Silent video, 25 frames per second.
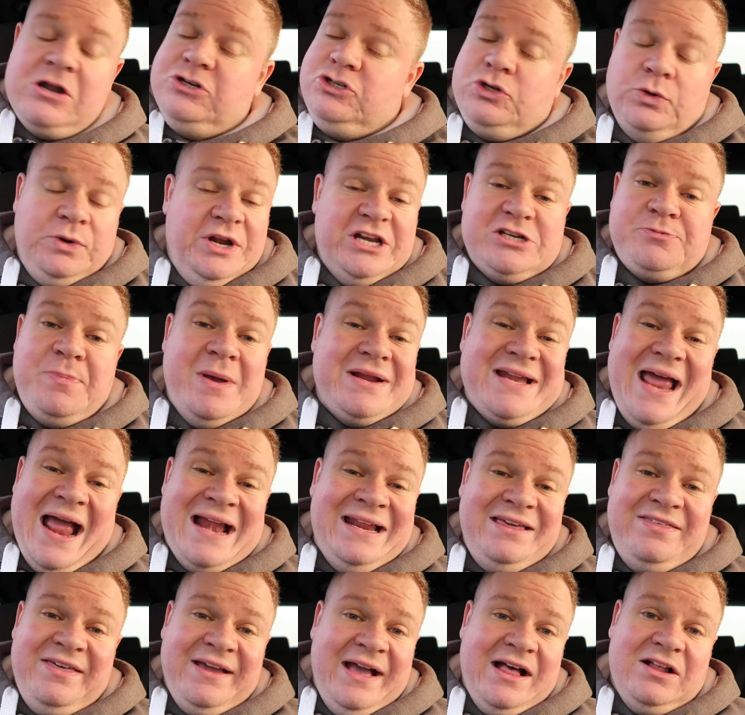Don't expect
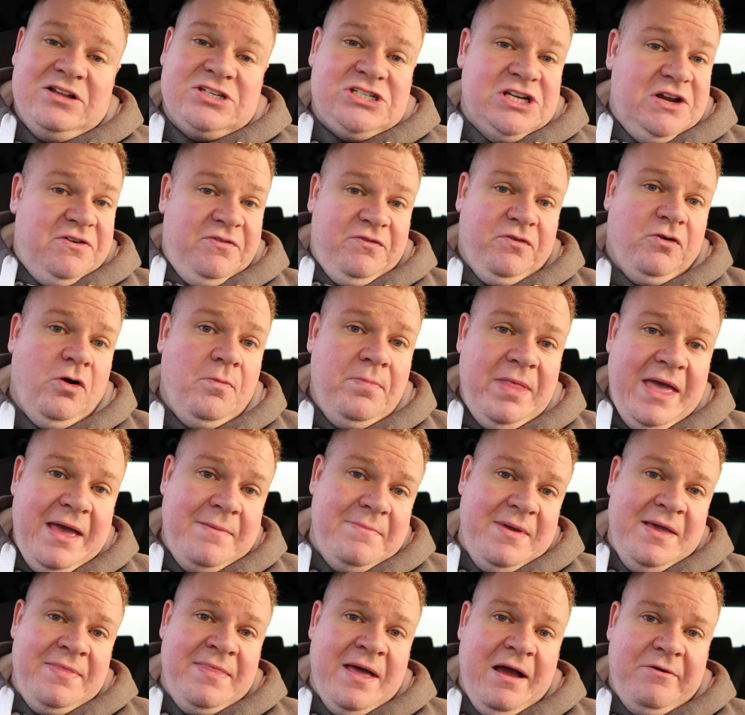anything else from
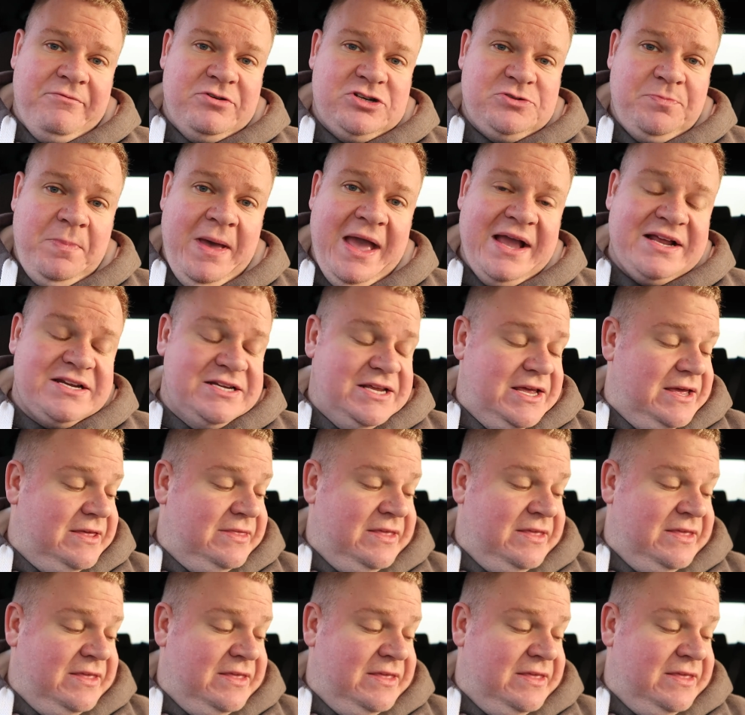them in that respect.